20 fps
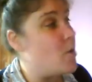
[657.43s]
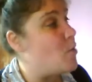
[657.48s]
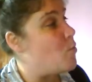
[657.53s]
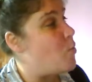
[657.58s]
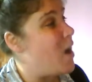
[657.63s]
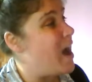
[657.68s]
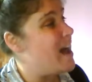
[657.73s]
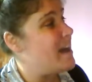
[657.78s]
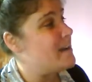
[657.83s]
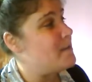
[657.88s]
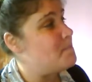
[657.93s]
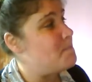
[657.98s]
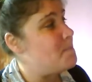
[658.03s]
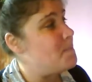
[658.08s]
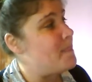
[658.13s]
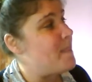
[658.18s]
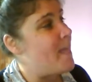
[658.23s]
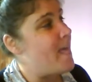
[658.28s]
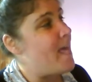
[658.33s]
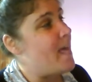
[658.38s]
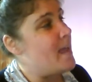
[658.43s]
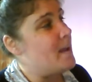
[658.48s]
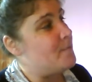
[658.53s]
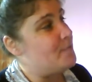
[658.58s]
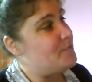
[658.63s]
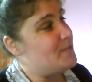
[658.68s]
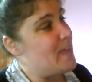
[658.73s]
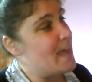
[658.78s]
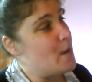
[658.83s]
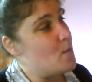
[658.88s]
climbed this
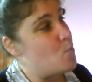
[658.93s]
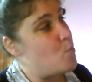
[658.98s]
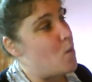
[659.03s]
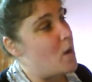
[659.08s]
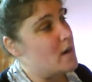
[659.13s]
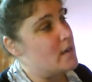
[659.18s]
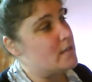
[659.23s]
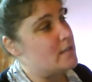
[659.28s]
before.